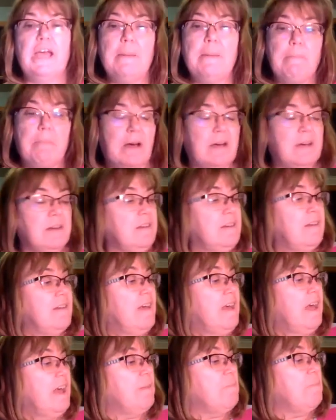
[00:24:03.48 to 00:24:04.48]
HIPAA
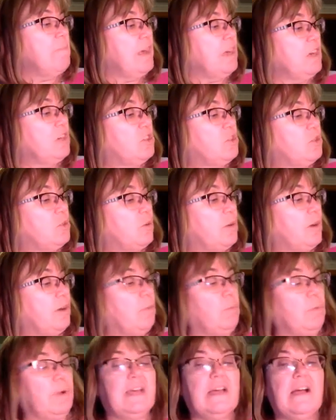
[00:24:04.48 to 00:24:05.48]
and make sure
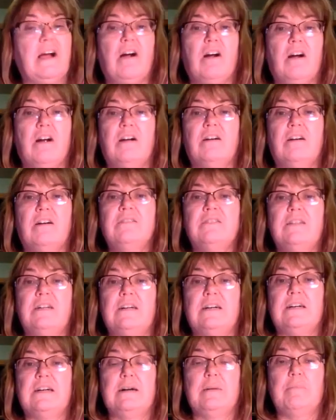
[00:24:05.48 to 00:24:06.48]
we are
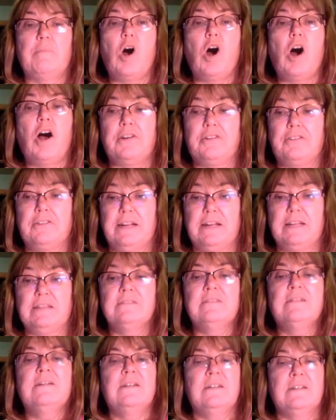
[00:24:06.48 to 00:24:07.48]

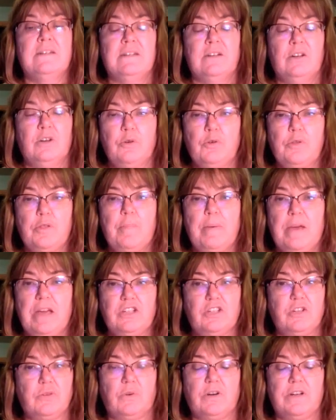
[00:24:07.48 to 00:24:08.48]
honoring who the
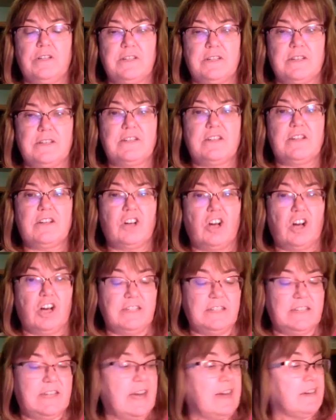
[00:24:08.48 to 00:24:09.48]
patient wants us to
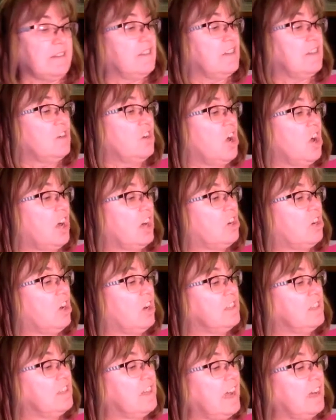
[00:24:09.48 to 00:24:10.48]
contact and not
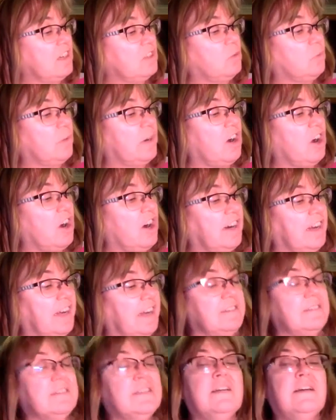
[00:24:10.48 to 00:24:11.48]
contact
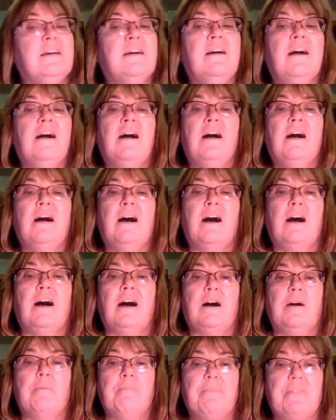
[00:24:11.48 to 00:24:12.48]
regarding
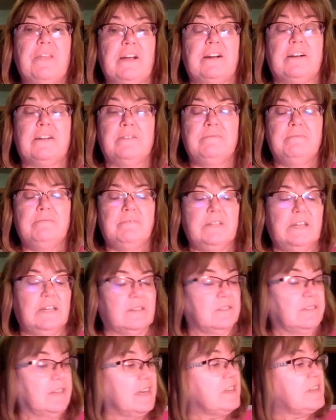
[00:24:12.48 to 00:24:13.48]
their
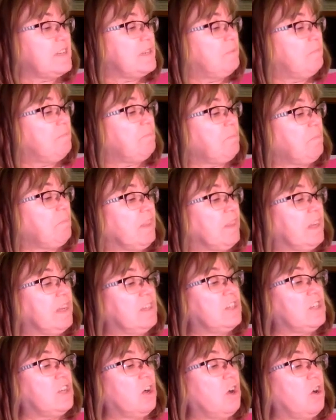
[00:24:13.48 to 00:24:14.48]
illness.
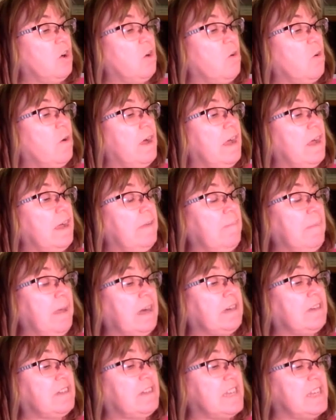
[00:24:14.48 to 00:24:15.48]
So
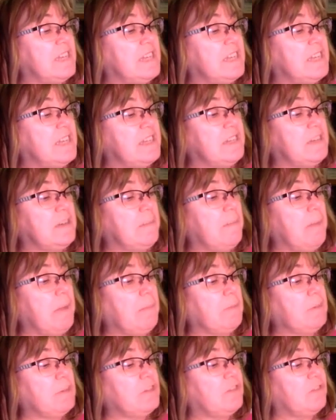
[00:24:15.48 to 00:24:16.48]
medical assistants are
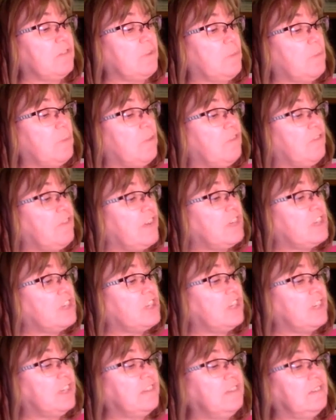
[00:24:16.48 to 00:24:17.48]
members of a
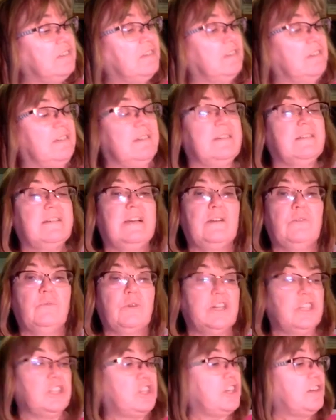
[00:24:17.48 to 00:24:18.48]
profession in
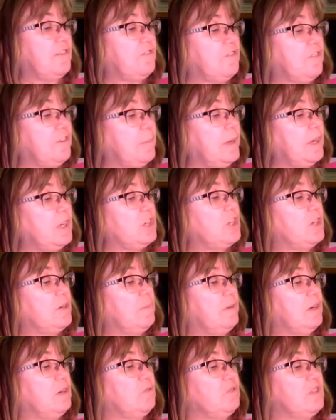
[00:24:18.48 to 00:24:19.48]
which information
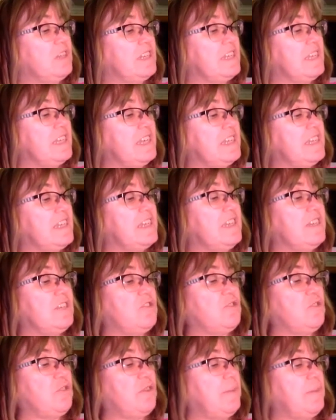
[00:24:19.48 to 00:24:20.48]
about diseases,
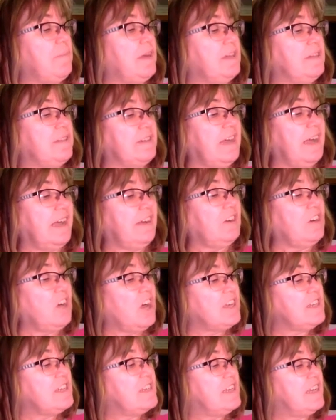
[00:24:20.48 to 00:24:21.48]
treatment,
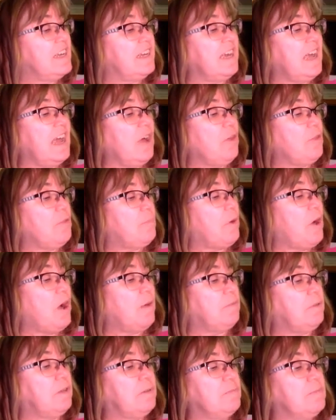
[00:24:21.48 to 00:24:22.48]
diagnostic, health
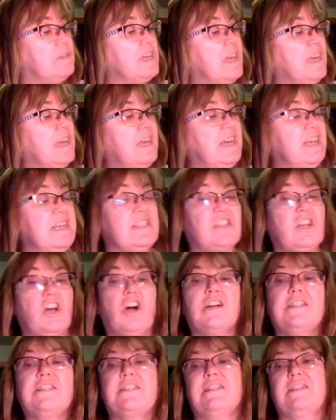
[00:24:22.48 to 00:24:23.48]
problems is
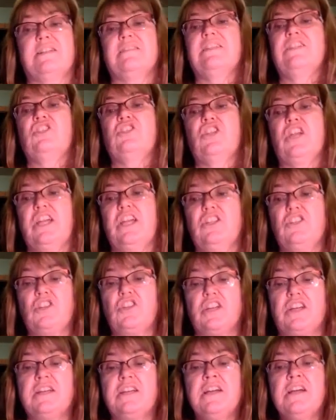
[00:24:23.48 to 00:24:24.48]
constantly
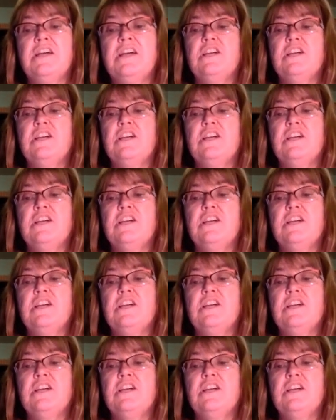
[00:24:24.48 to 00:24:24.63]
changing.